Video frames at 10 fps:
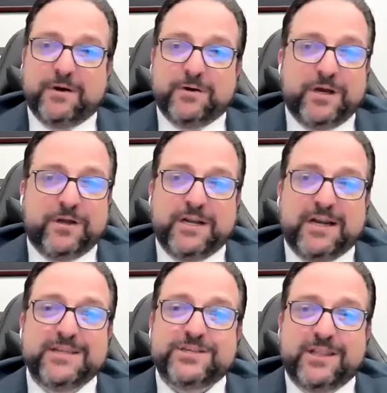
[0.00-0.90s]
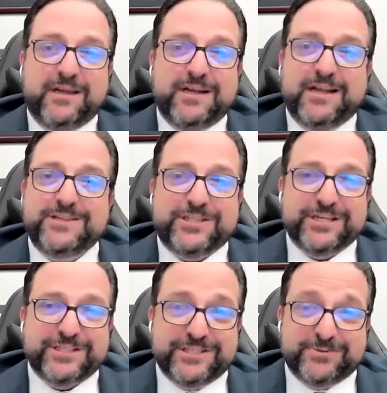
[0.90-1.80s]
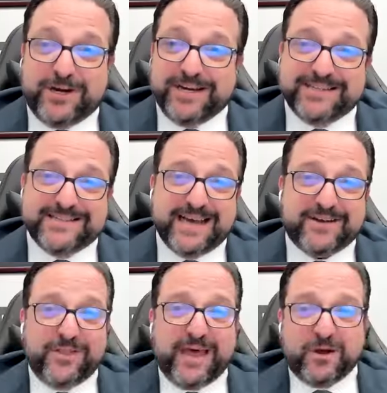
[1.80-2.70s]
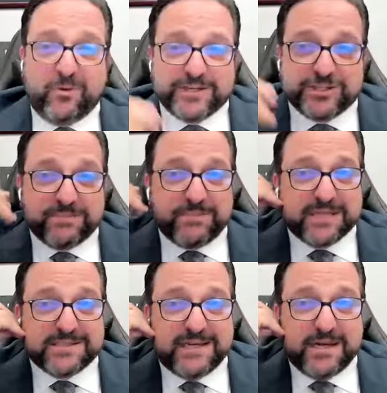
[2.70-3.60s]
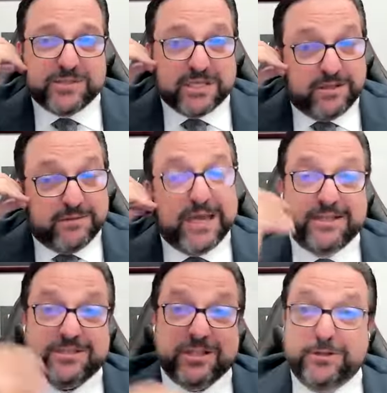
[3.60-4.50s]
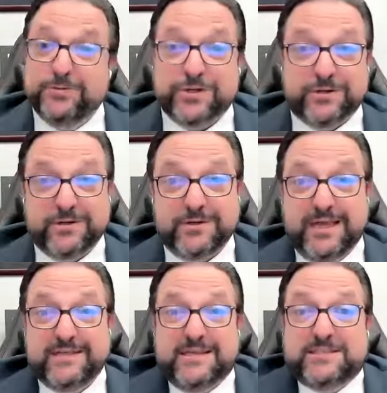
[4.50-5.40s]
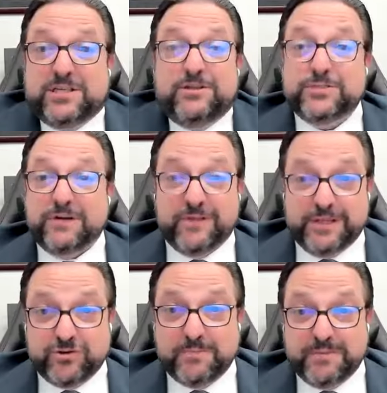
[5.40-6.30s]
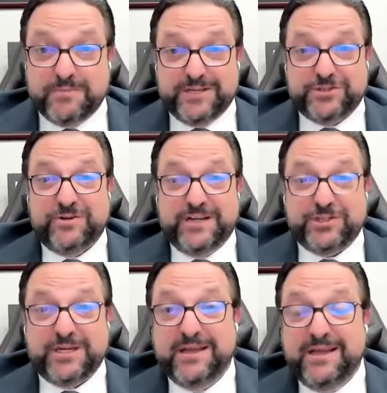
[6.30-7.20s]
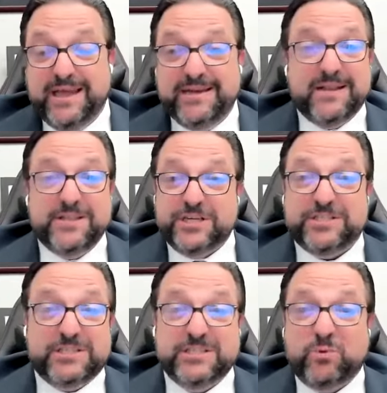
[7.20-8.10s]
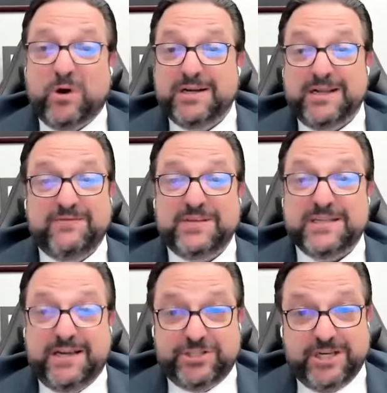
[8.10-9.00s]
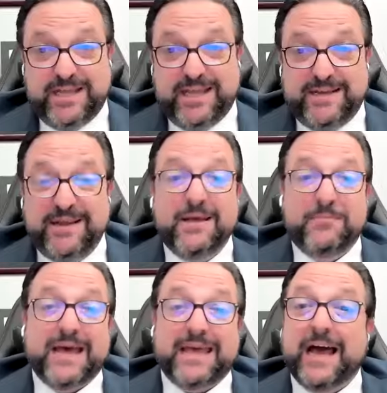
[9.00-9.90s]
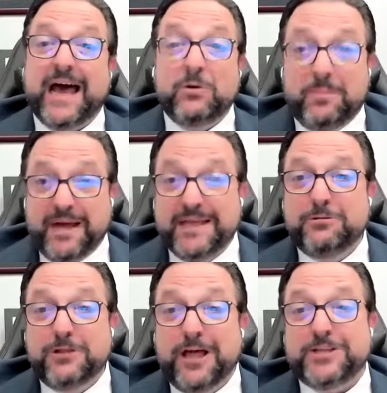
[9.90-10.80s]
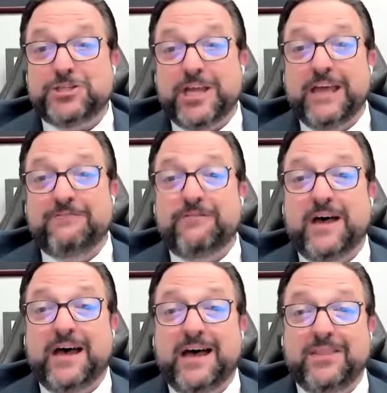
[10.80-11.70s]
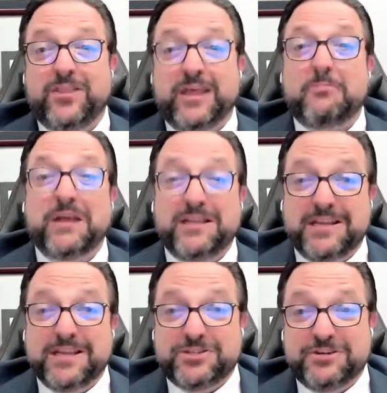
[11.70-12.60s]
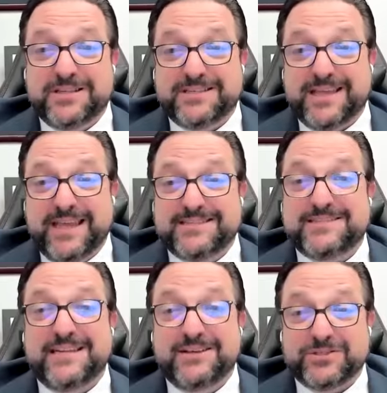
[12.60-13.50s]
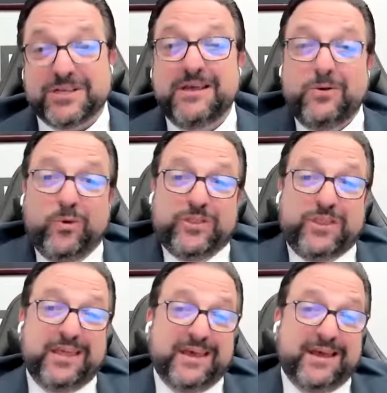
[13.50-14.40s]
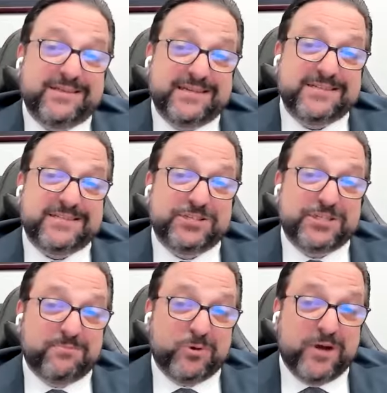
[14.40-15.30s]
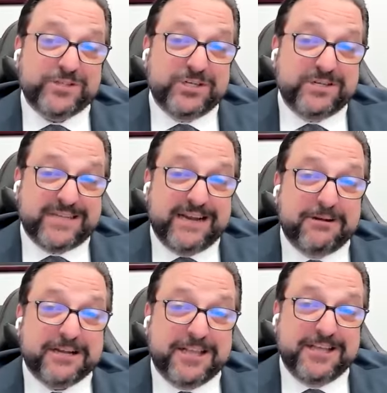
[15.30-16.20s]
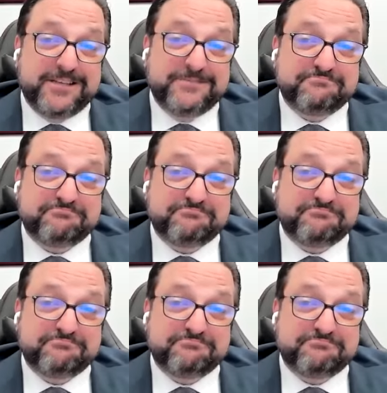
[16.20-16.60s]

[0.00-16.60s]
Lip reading: No, no, none of these justices wanted to tackle that question because they know it's a loser. It's a loser for the Trump administration, and none of the justices wanted to even touch it. And Maggie, I will buy you lunch if the opinion issued in this case deals with the citizenship question directly.